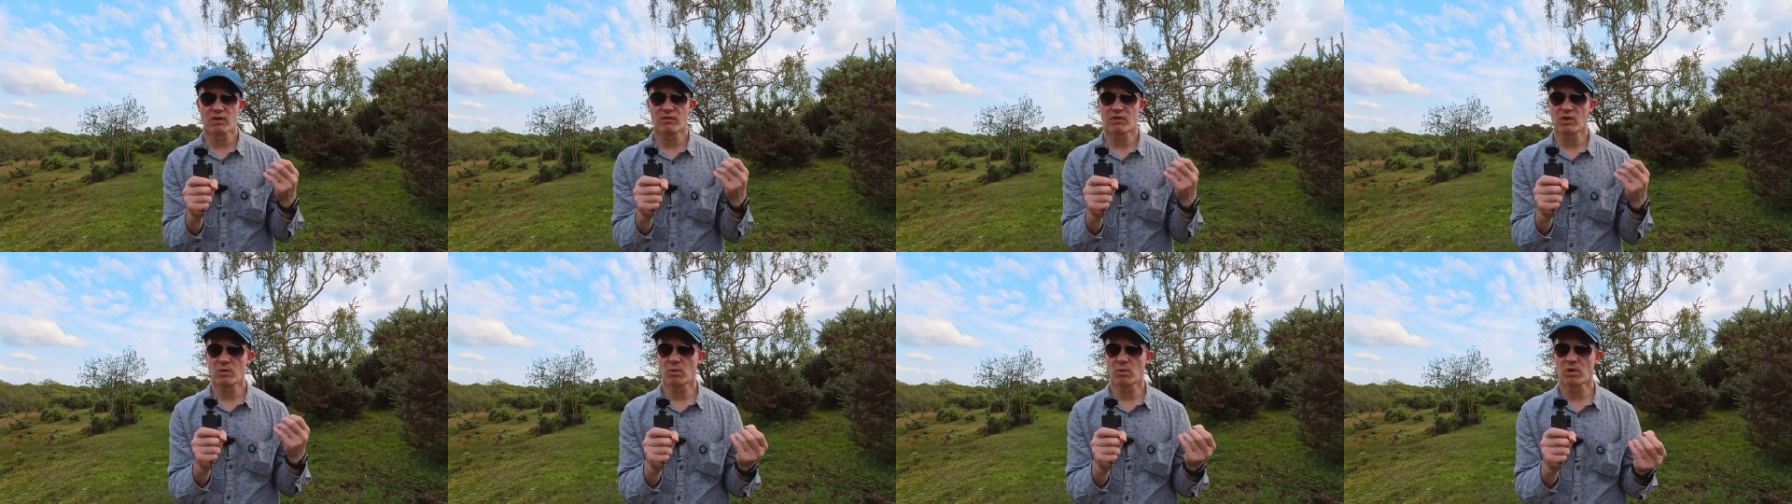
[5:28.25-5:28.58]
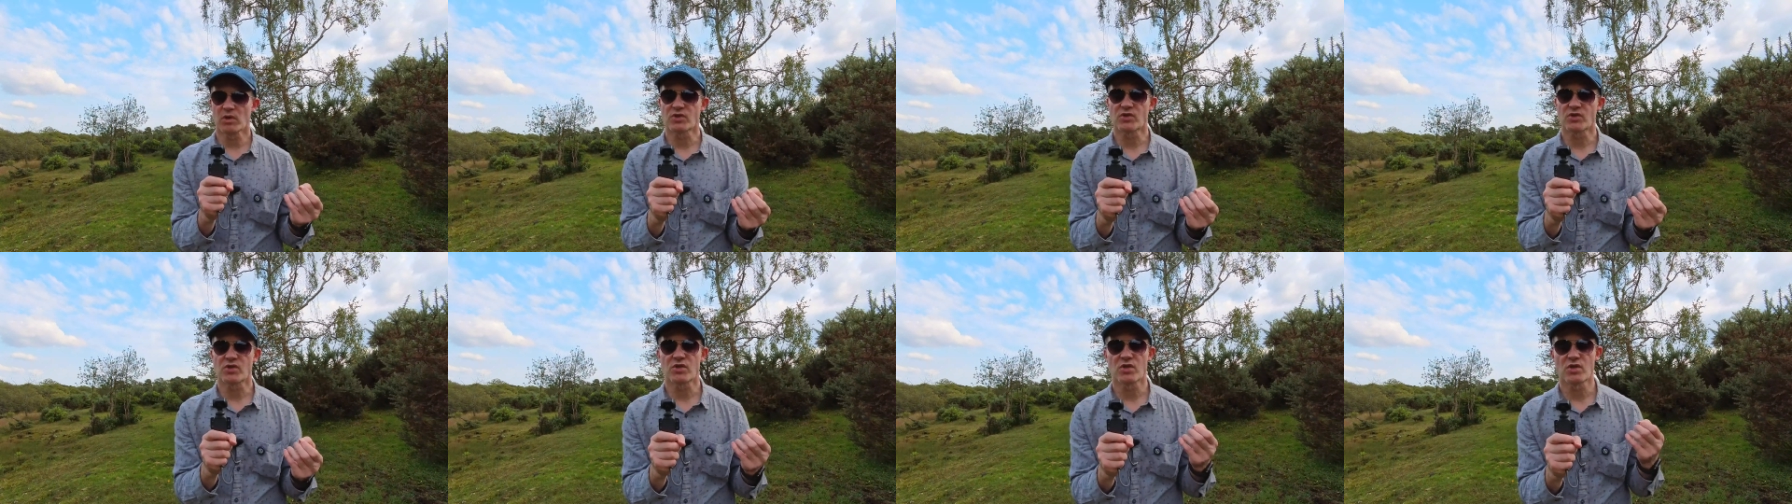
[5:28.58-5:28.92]
if you
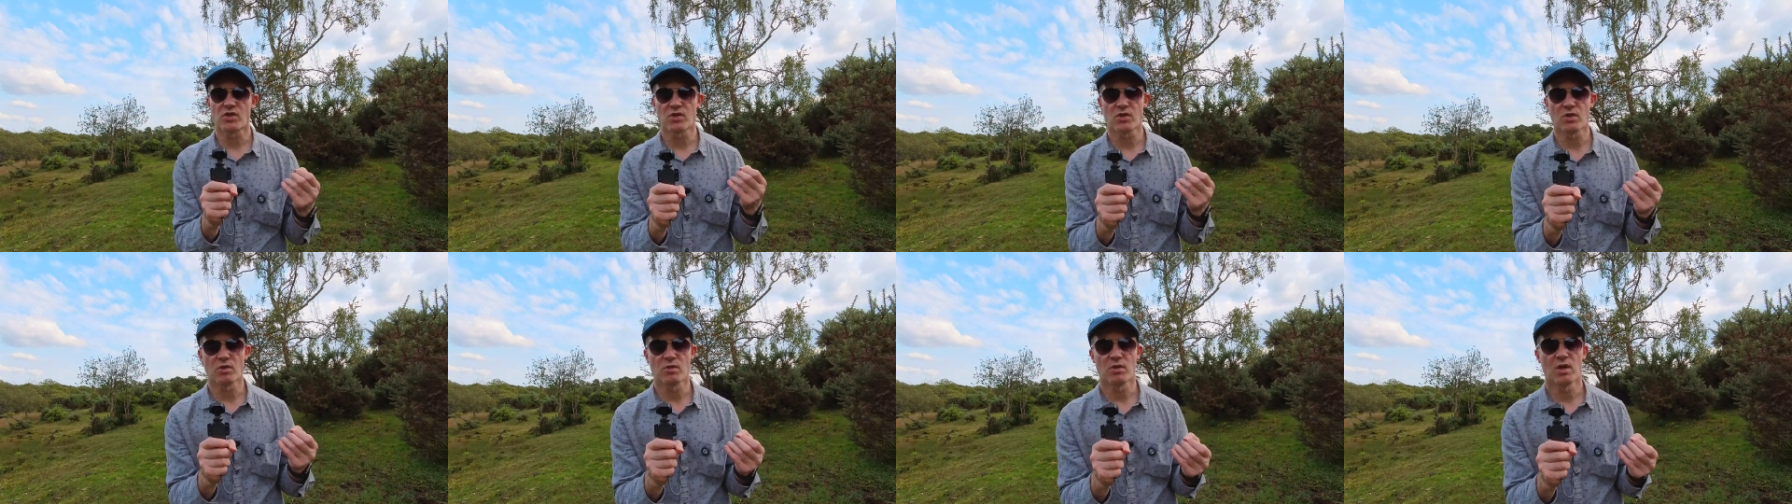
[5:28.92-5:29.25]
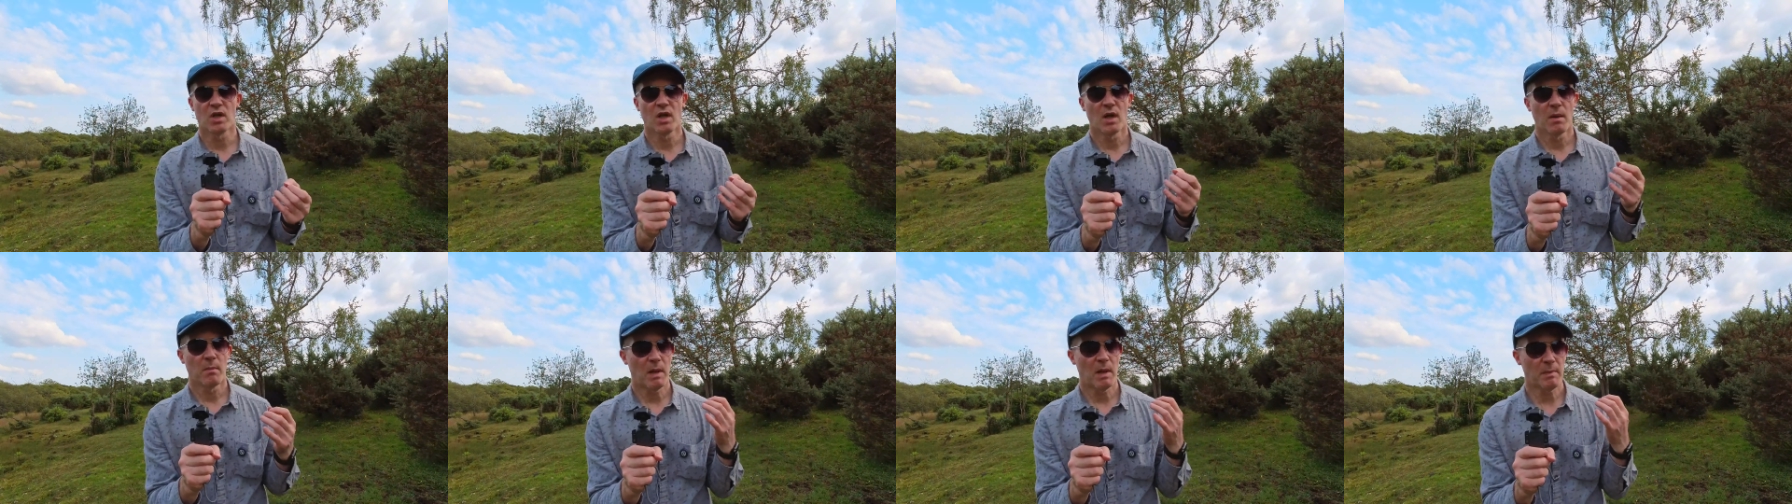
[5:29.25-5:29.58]
want to do
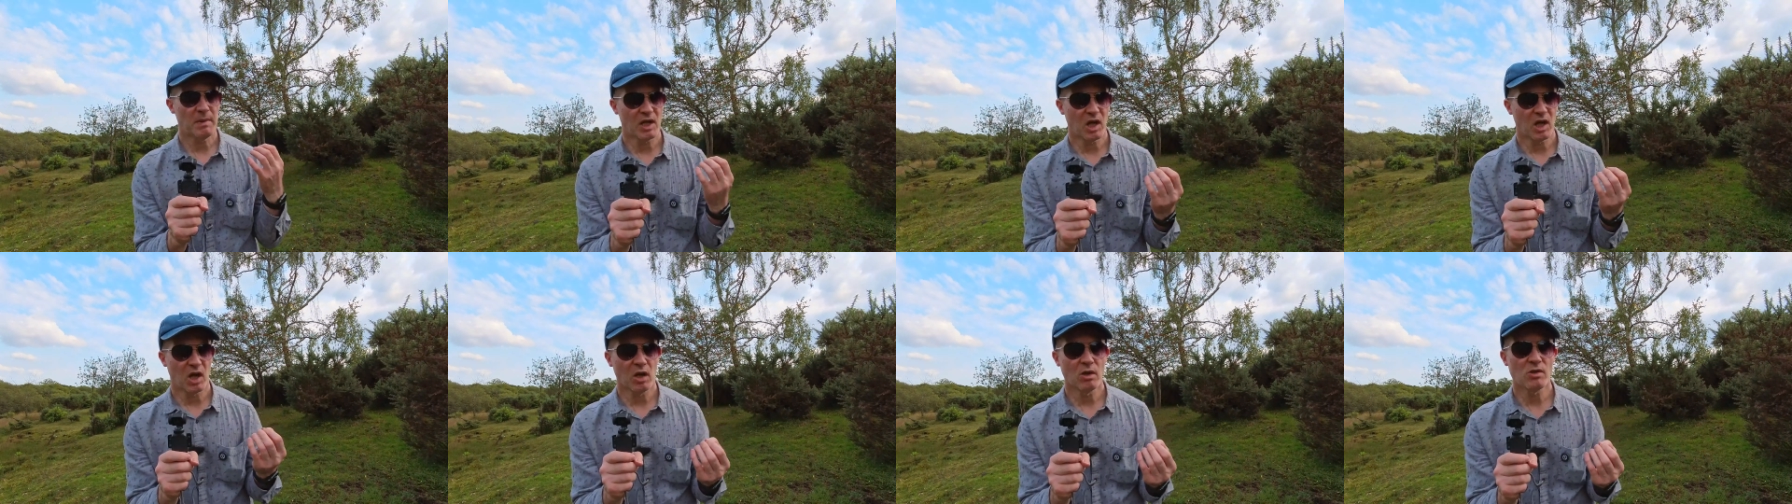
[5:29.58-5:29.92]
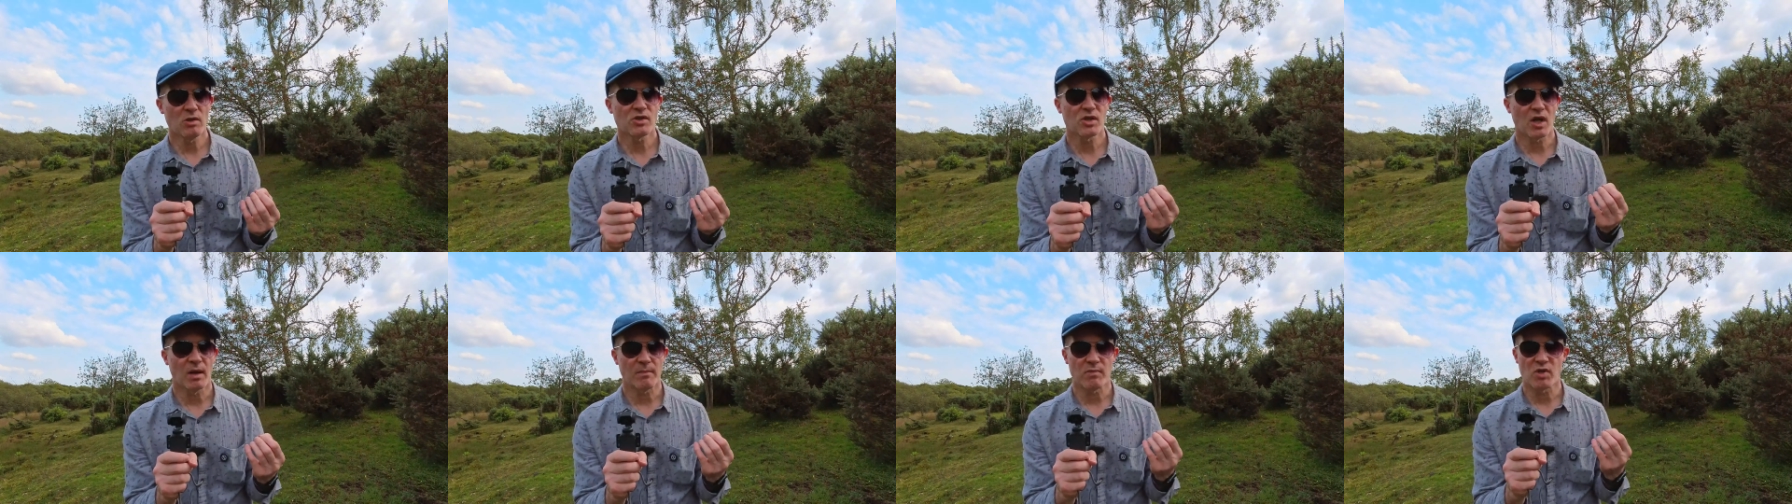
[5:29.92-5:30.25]
maybe
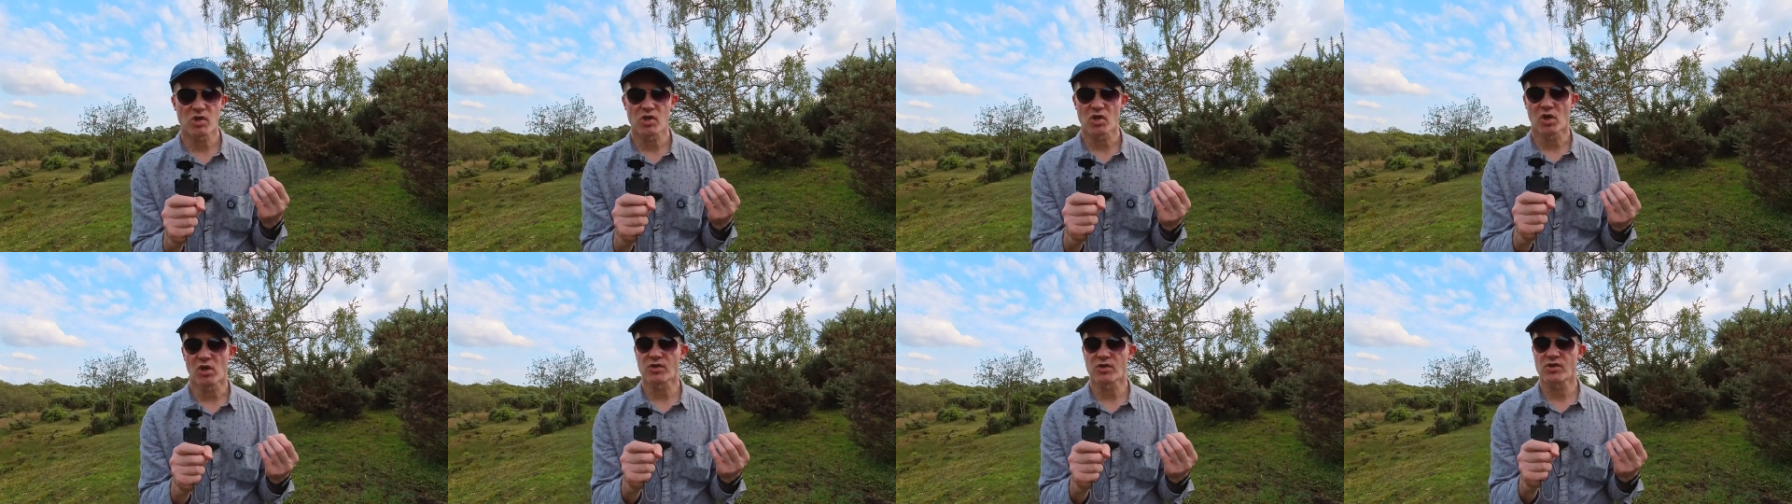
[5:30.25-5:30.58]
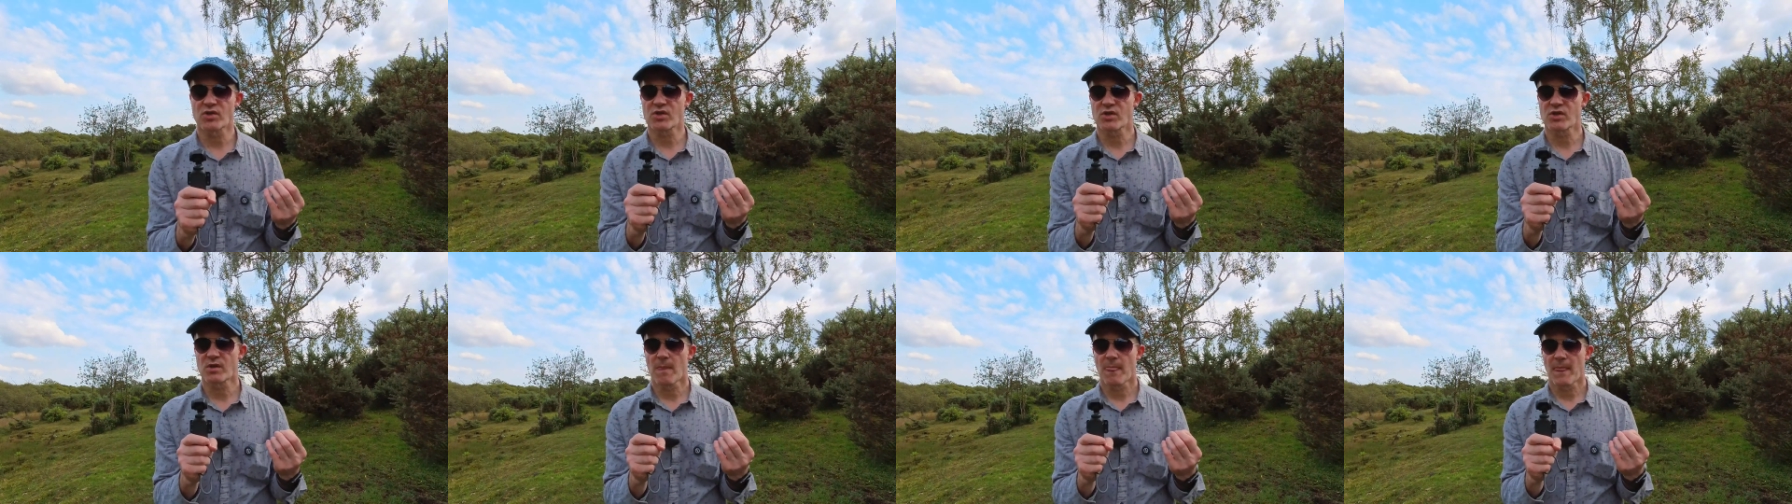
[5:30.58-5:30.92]
close-up
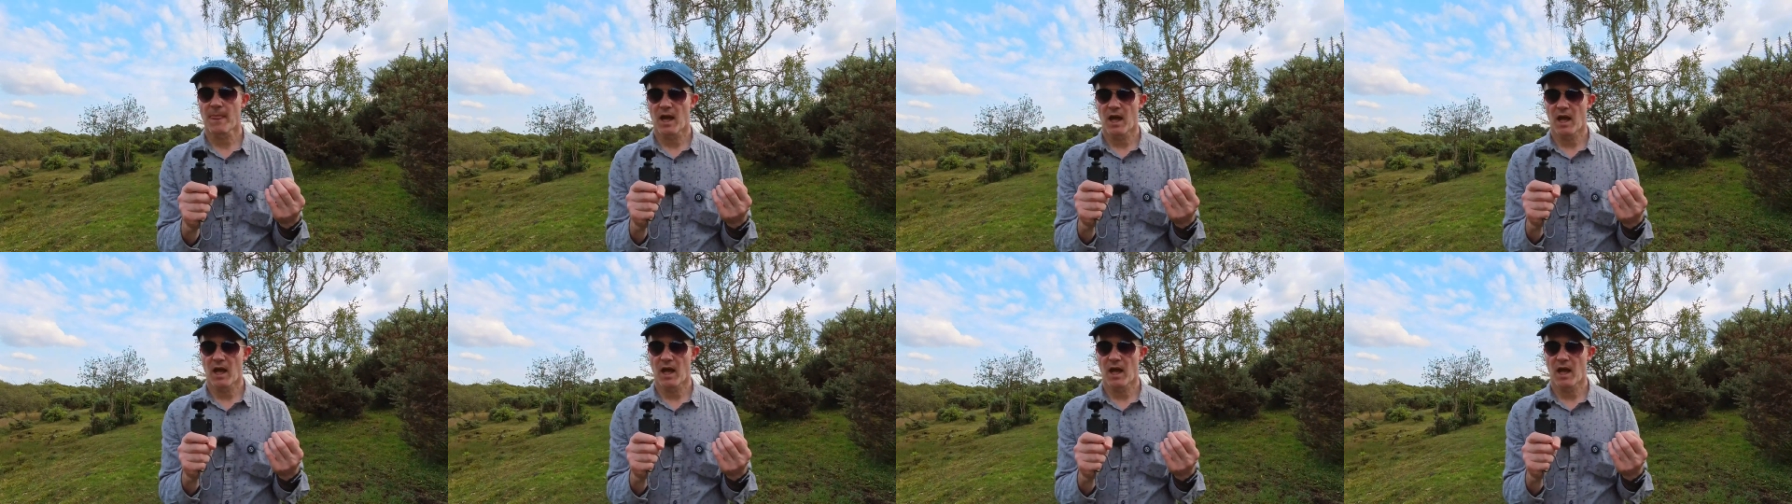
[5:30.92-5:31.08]
shots,